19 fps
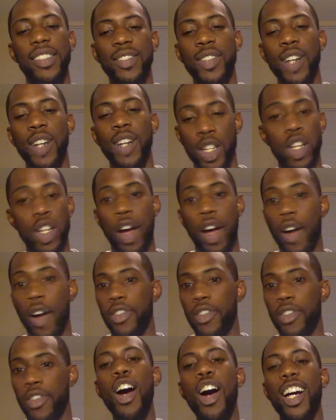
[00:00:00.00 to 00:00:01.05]
But of
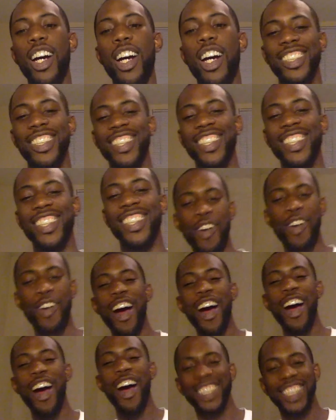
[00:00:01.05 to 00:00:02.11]
course.
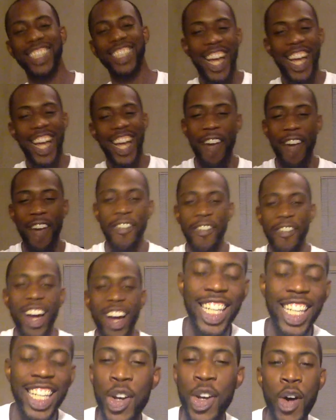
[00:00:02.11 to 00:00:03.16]
If others
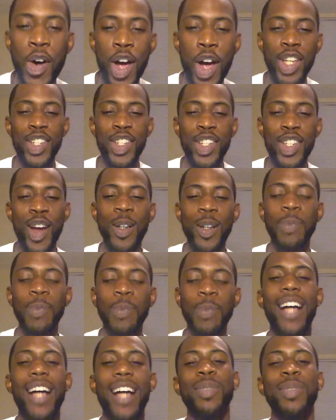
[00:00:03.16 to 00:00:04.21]
can do it, you know it's
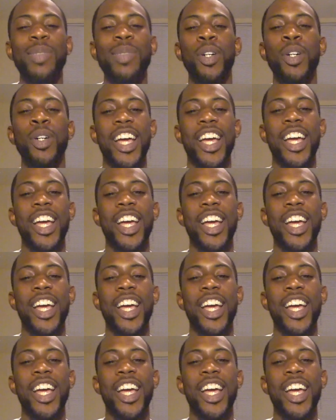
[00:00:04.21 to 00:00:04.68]
possible.